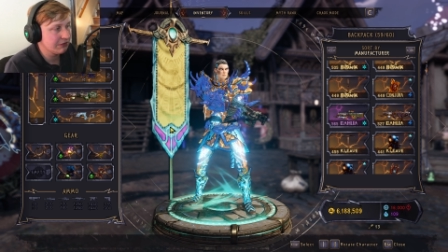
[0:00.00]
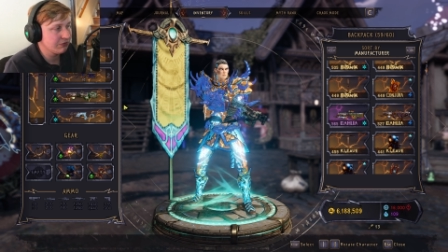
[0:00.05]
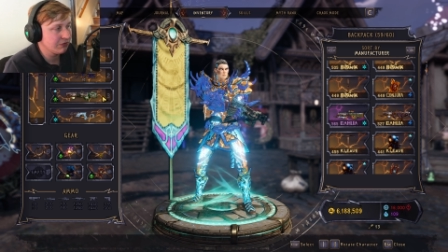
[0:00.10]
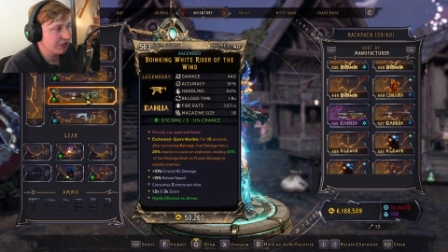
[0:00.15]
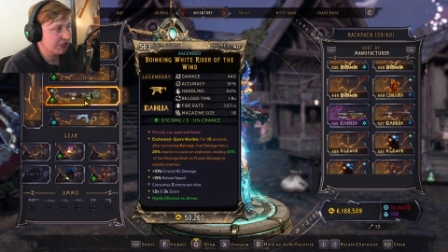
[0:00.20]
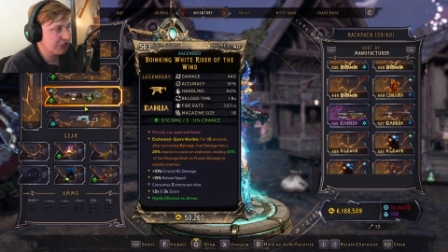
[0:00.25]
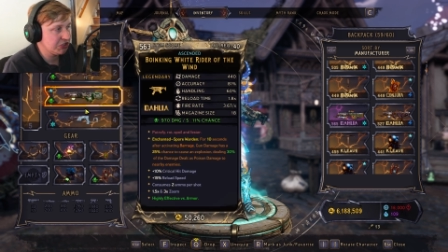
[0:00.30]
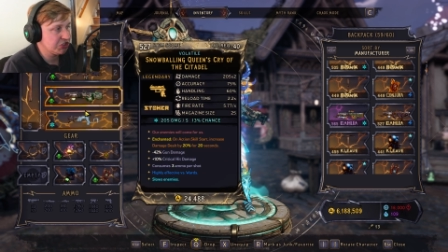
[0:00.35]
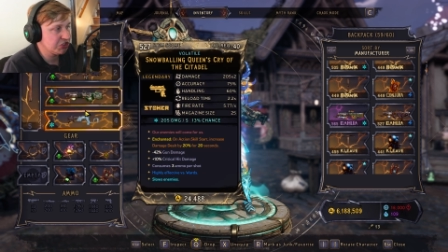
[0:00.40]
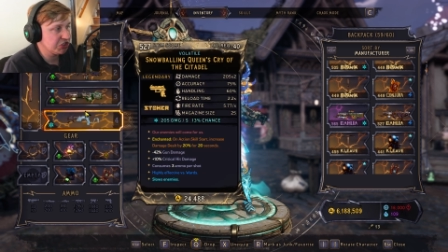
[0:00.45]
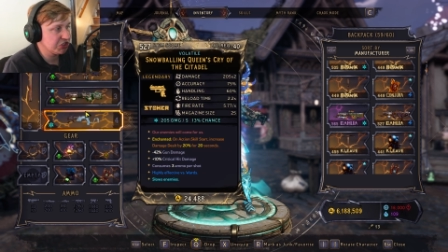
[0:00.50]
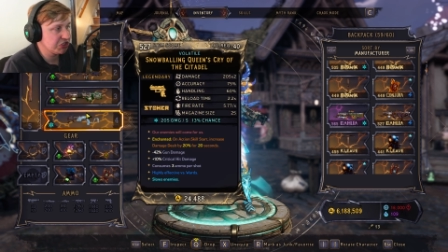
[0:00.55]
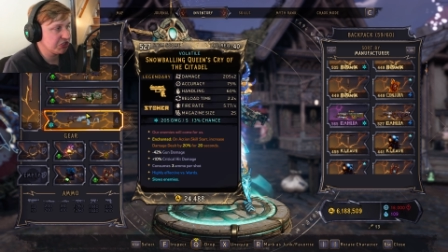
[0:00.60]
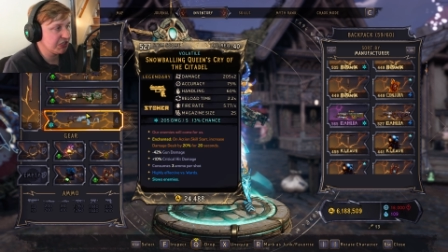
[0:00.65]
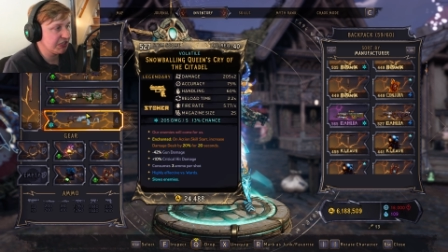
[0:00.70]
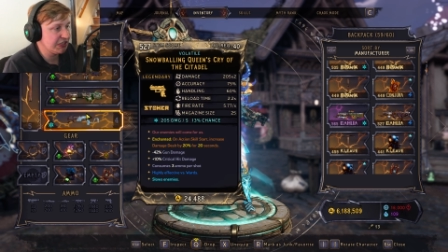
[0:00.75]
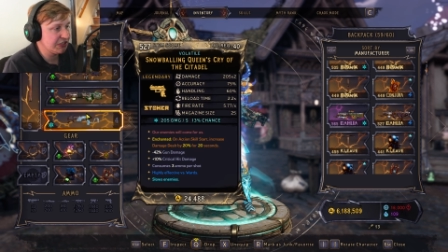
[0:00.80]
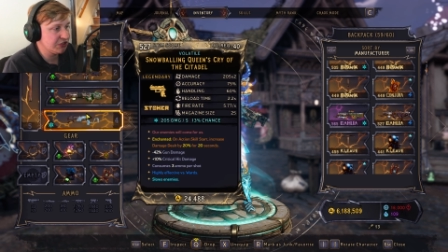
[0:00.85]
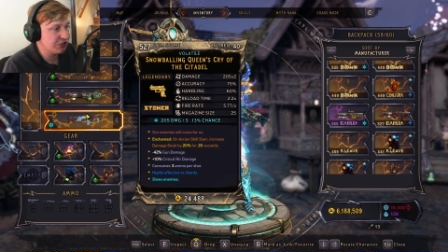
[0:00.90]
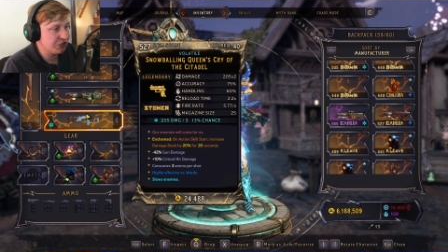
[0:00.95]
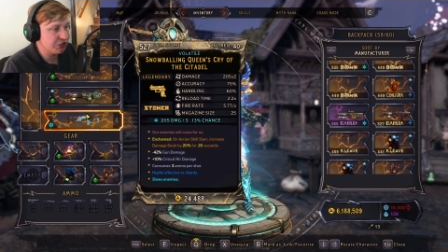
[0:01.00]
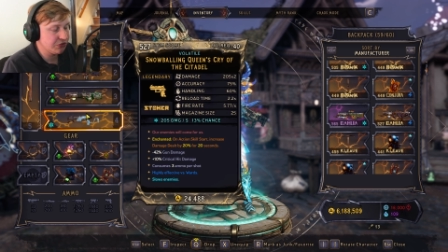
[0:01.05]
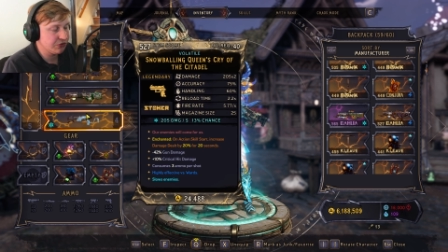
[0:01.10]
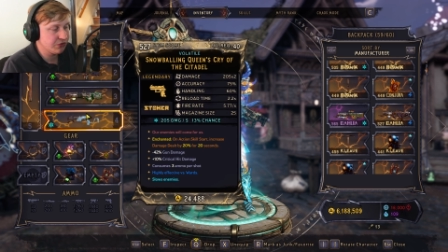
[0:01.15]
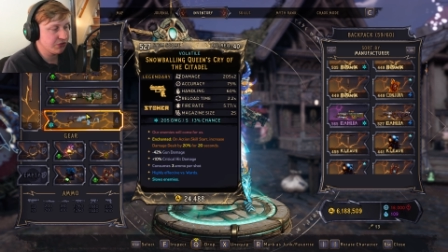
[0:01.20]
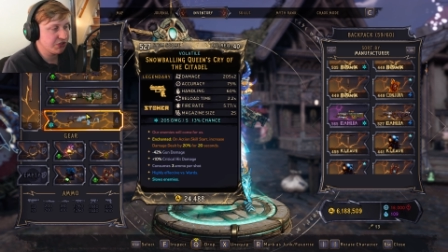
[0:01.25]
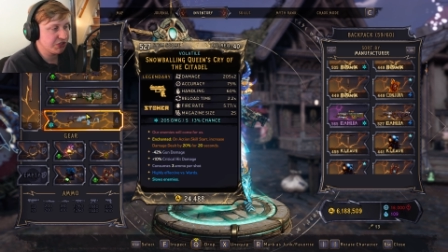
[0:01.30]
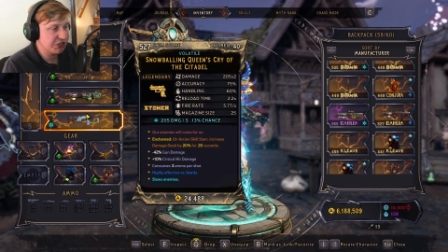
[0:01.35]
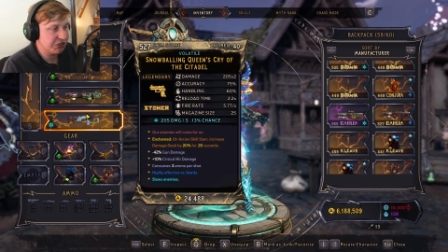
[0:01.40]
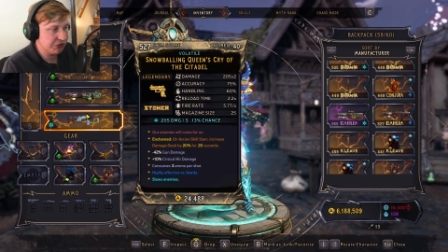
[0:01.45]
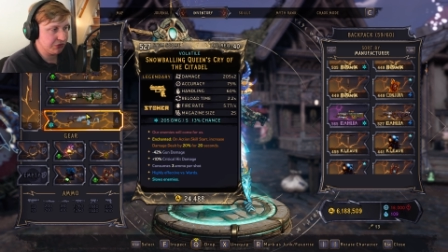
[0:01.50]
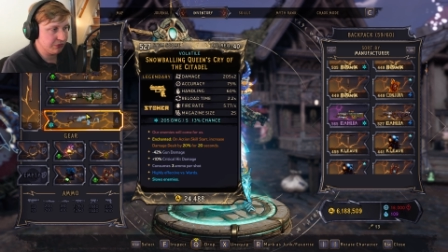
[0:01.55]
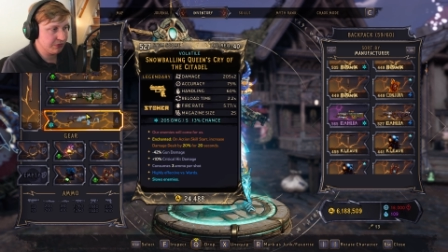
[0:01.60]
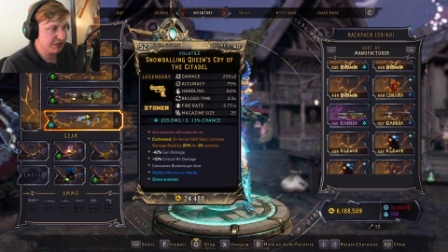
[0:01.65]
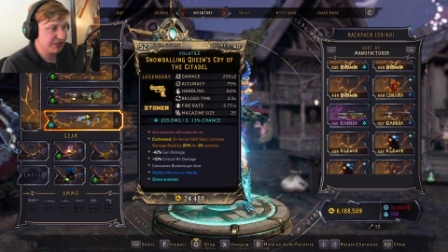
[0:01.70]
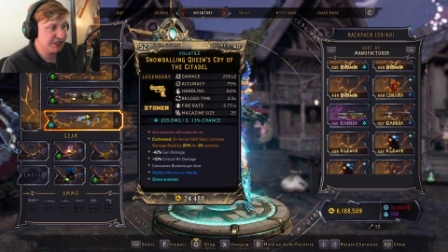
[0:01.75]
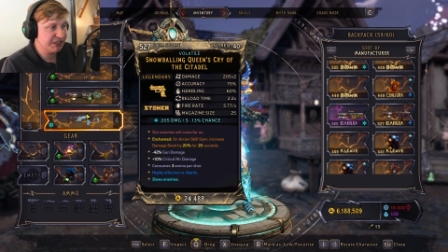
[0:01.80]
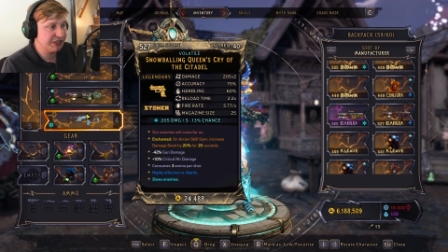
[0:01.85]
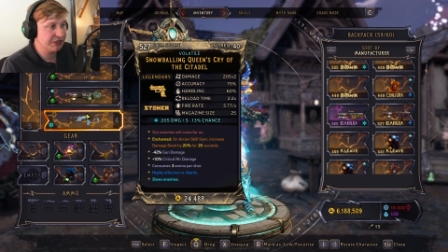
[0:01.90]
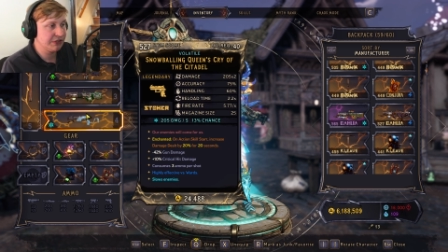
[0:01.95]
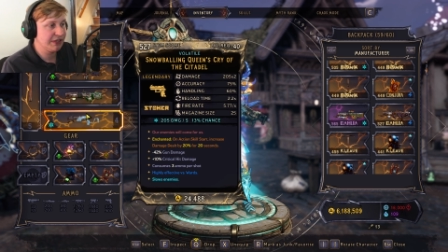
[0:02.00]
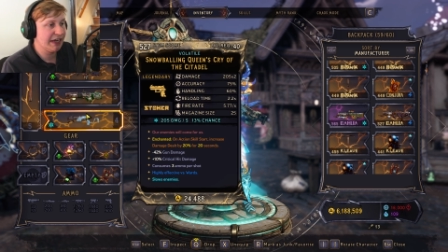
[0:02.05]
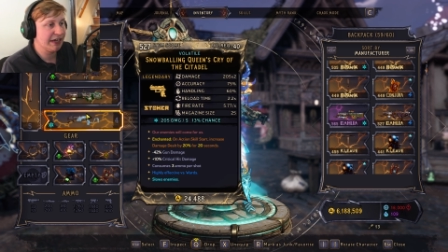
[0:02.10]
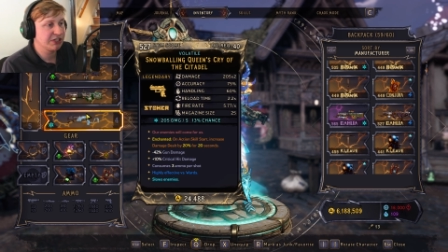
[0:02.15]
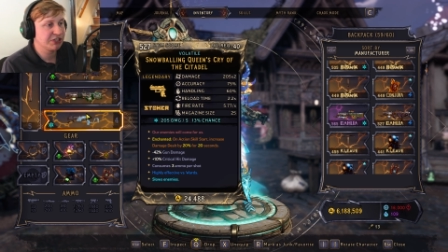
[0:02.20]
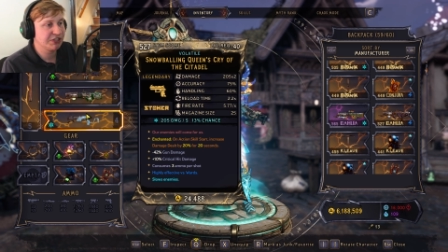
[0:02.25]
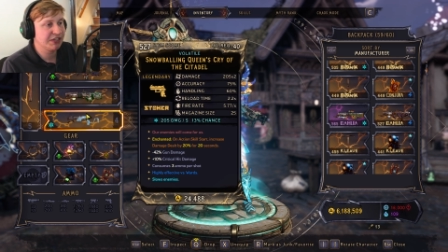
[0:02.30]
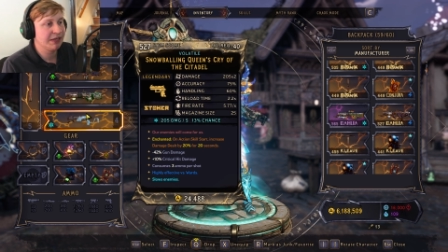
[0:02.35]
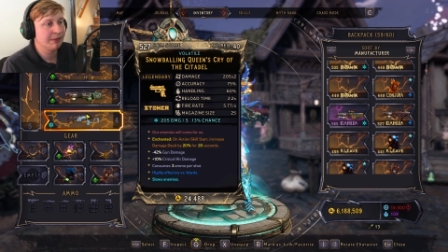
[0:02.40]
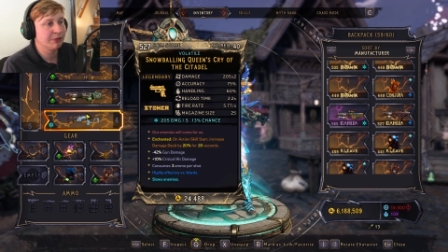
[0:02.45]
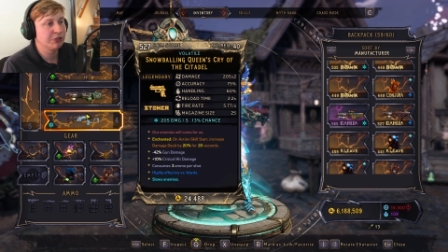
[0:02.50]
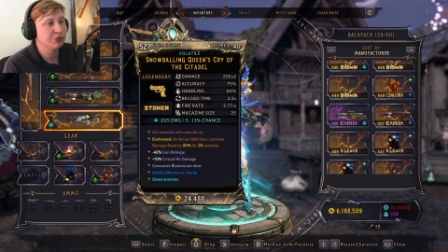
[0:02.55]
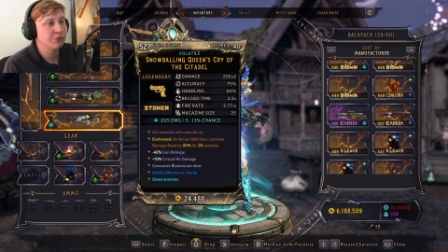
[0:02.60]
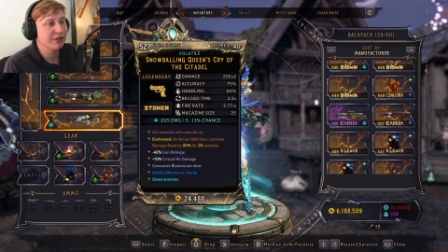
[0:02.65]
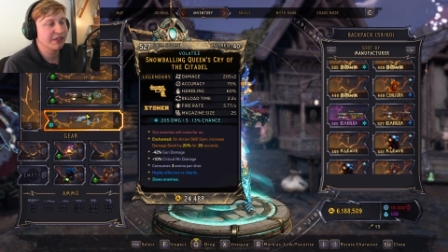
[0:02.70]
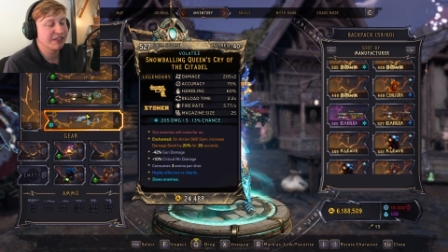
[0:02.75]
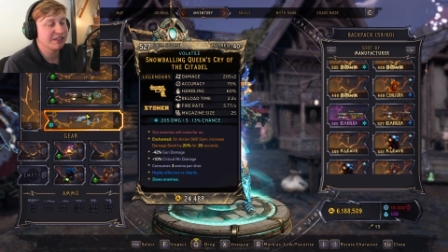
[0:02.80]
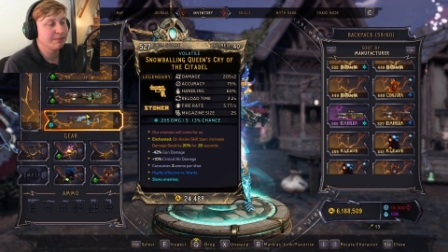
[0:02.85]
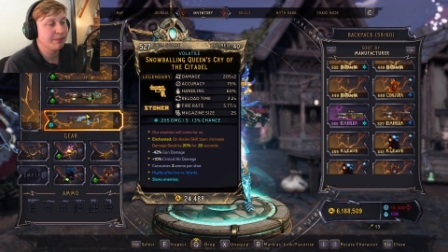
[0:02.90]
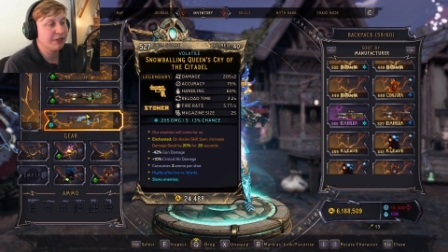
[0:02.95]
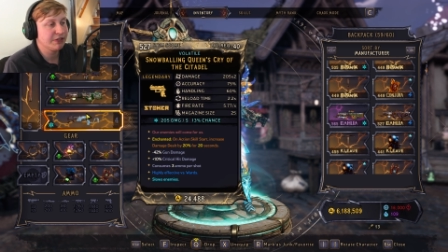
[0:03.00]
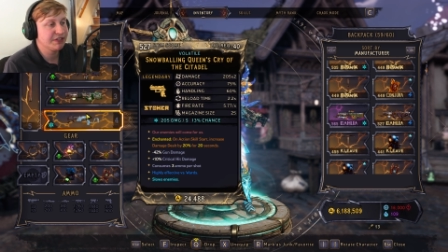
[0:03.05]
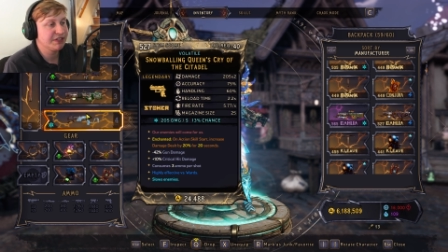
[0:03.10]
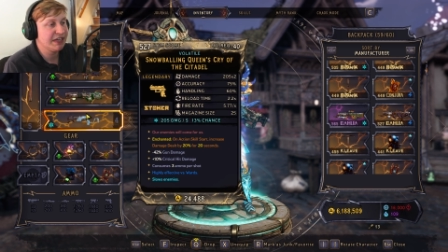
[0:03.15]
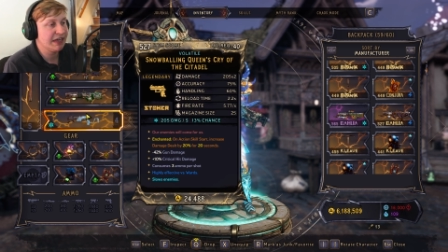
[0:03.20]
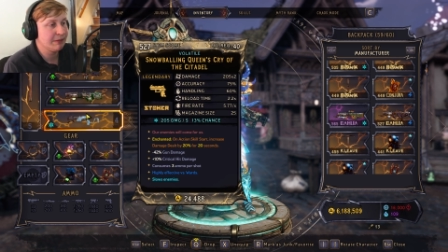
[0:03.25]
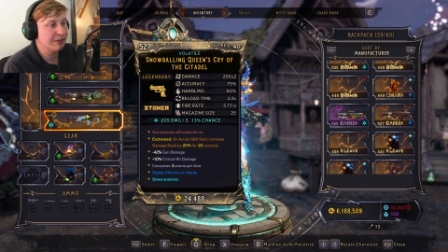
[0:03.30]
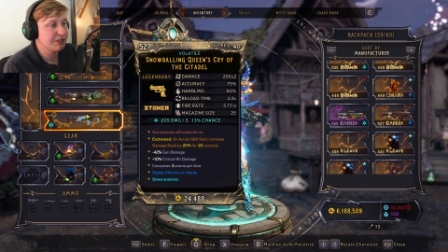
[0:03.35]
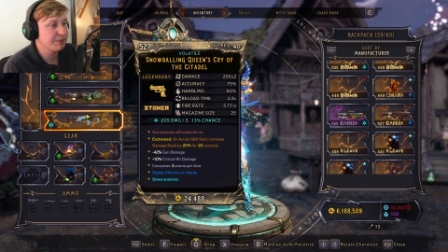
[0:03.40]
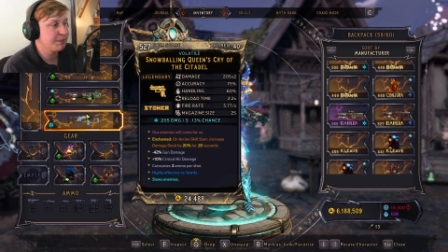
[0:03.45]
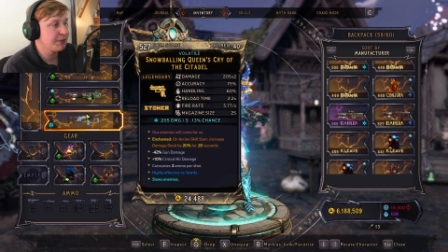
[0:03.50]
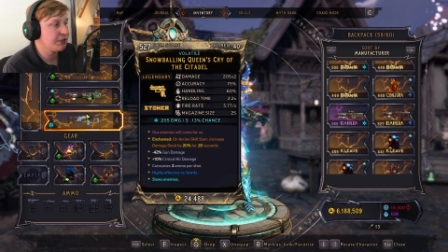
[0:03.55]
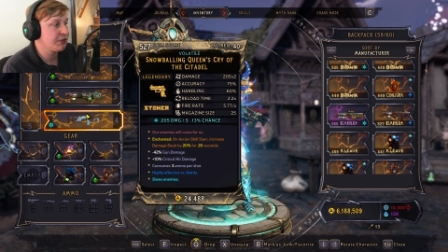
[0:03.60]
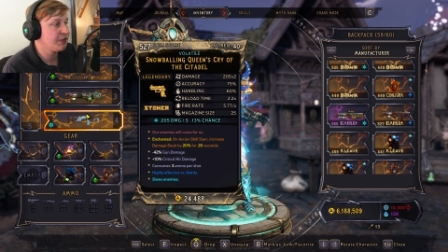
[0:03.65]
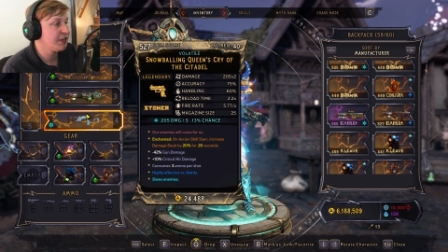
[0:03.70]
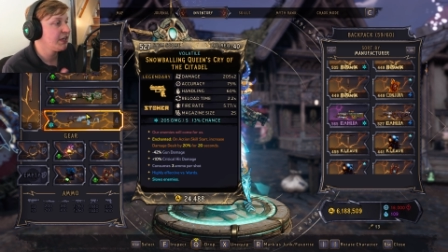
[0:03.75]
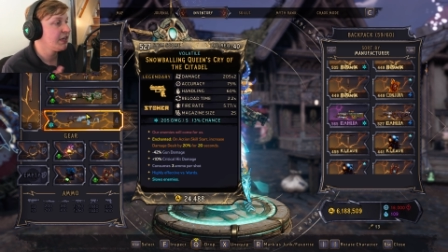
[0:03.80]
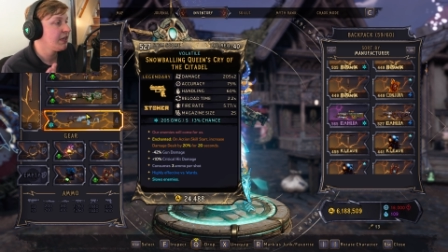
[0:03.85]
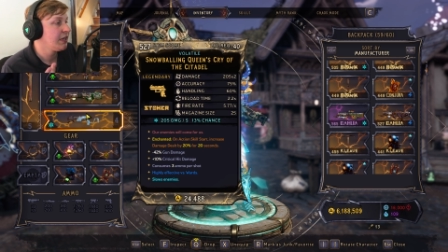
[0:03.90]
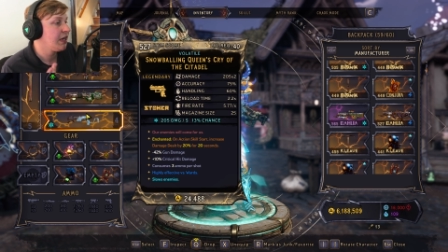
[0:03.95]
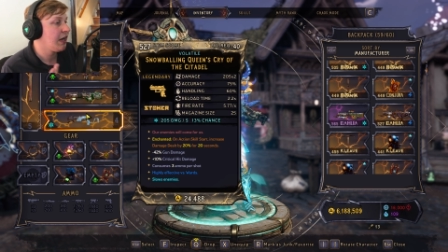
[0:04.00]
it really just is used to deal extra damage with a spell damage build,